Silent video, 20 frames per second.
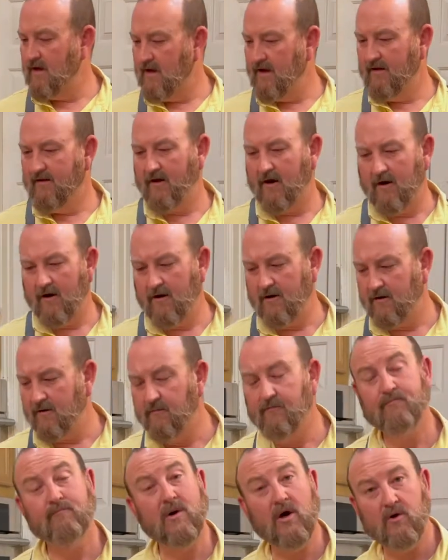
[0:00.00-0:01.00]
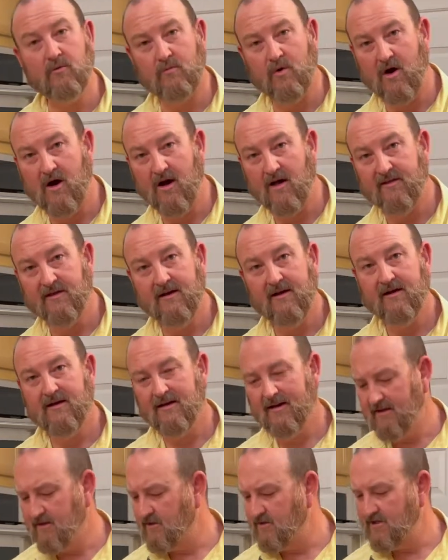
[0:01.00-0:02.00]
our bone broth,
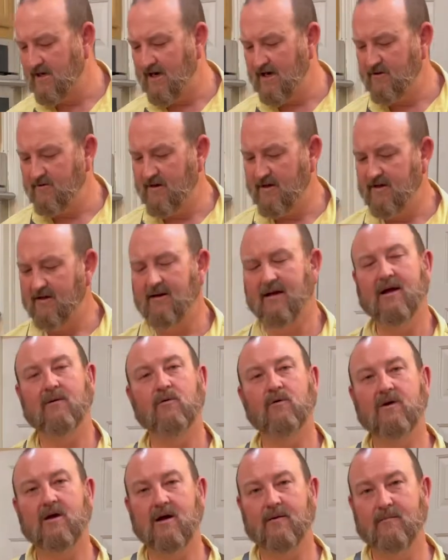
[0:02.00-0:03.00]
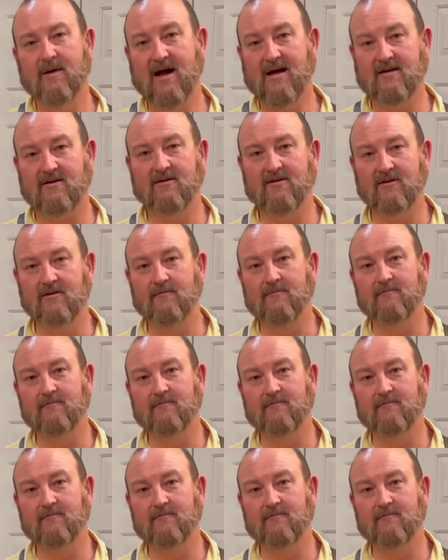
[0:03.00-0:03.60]
get those hydrated, and we'll come back to you.